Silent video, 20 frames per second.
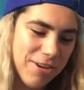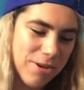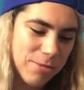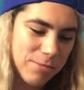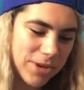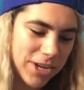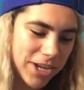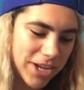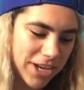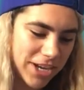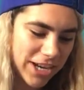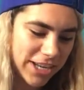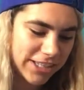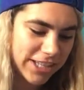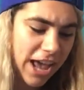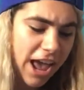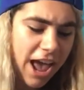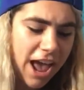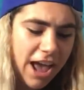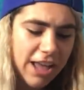Oh my goodness.
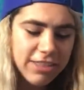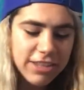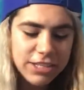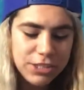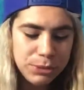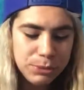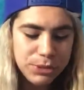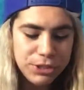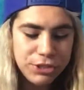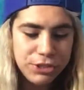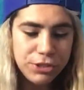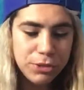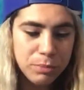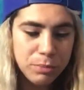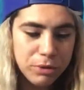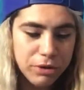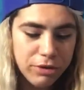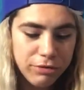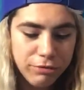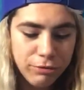And this was
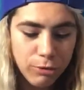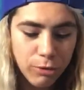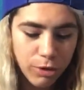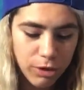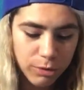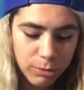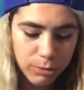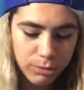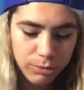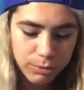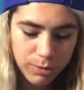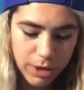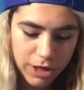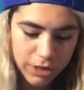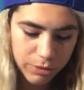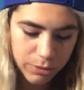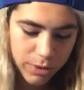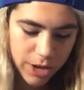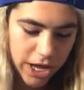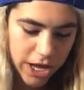super affordable, by
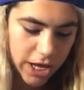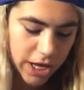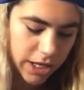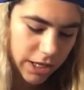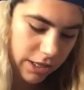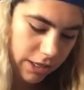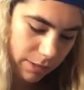the way.